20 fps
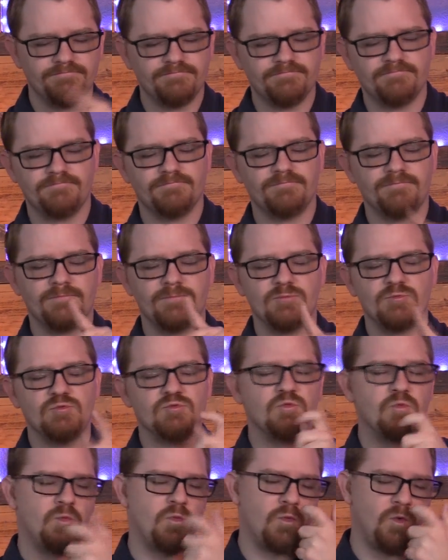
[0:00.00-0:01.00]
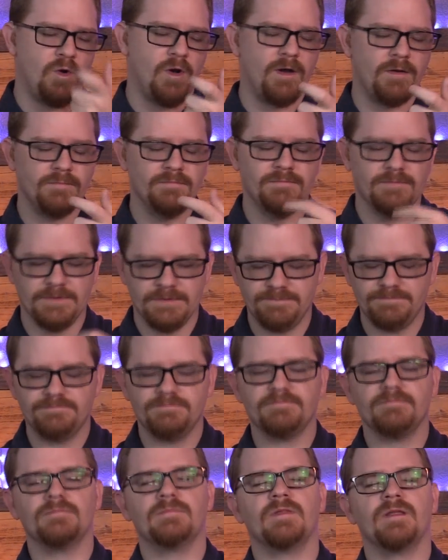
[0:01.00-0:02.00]
I want to share to all these people
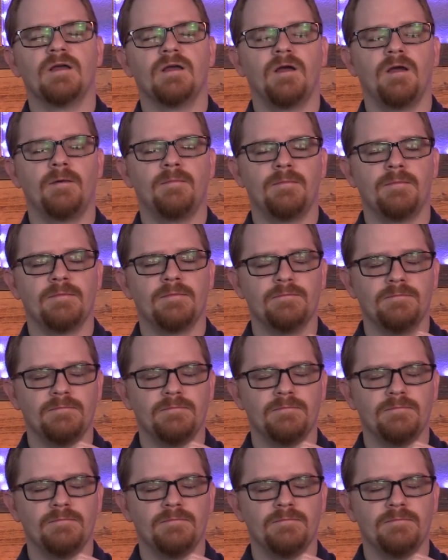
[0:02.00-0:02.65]
who are watching